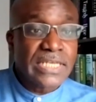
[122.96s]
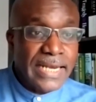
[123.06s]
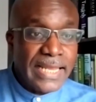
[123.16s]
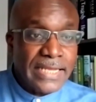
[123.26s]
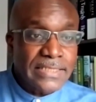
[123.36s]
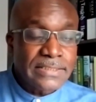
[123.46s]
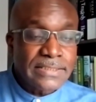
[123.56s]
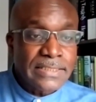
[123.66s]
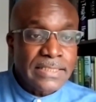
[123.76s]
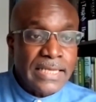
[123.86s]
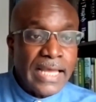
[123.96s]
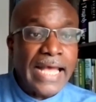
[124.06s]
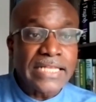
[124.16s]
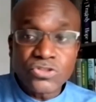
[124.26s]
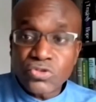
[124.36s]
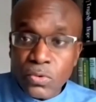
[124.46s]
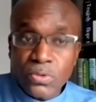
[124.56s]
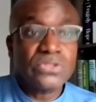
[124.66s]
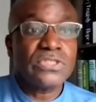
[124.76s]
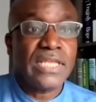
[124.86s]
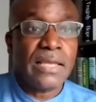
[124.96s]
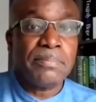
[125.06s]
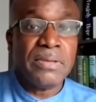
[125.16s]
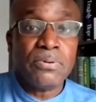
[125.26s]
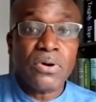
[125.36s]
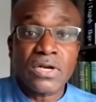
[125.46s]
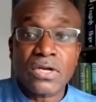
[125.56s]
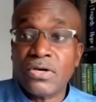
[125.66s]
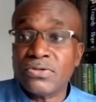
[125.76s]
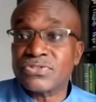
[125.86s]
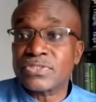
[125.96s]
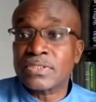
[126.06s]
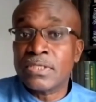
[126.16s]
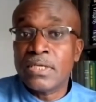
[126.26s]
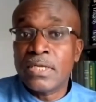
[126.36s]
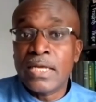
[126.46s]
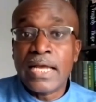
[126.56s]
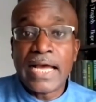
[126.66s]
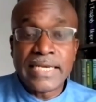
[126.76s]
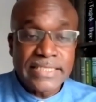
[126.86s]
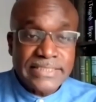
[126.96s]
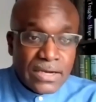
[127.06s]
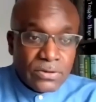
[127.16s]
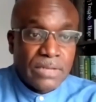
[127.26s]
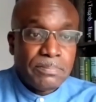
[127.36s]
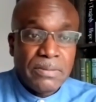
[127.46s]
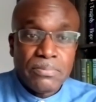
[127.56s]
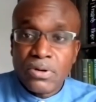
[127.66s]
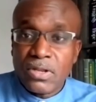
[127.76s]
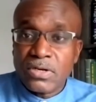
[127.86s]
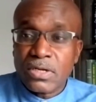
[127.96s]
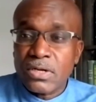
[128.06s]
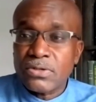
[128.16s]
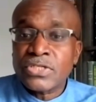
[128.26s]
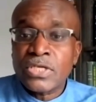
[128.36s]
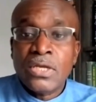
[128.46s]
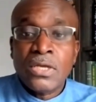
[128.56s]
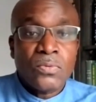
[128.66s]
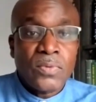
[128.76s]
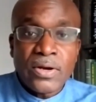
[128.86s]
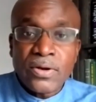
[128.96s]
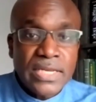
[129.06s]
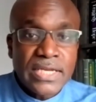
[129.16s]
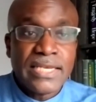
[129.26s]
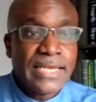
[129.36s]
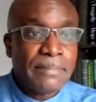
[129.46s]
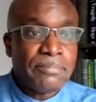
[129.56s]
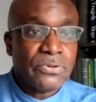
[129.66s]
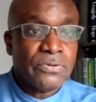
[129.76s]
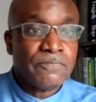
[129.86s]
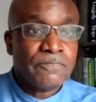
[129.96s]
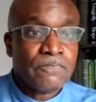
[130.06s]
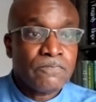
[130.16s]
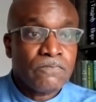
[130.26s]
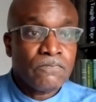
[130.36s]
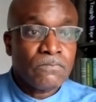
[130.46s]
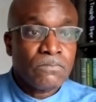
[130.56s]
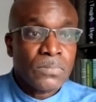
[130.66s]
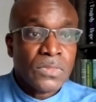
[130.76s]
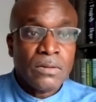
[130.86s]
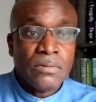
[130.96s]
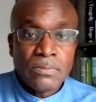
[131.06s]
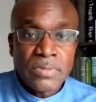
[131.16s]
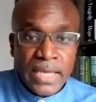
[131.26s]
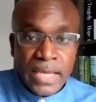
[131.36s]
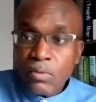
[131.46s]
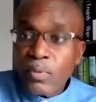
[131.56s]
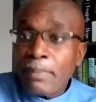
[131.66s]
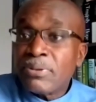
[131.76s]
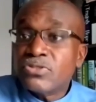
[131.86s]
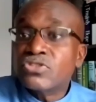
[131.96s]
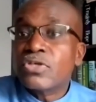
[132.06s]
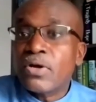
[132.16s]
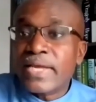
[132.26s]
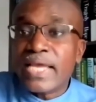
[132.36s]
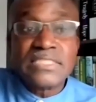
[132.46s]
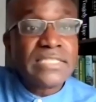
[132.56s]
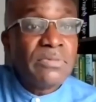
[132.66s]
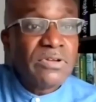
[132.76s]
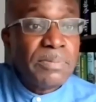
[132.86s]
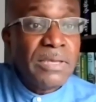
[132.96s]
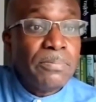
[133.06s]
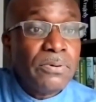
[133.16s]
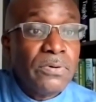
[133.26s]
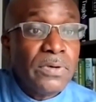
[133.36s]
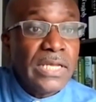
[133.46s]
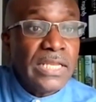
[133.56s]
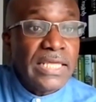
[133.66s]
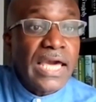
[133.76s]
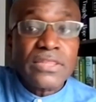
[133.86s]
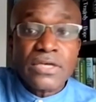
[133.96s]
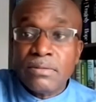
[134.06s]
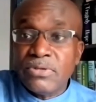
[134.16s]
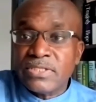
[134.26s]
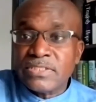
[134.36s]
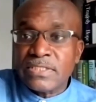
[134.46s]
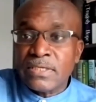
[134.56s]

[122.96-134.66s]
land and talk to their people on the coast. And they tell the people on the coast, we're not going to kidnap you, but here are weapons, go get some of the people in the other community.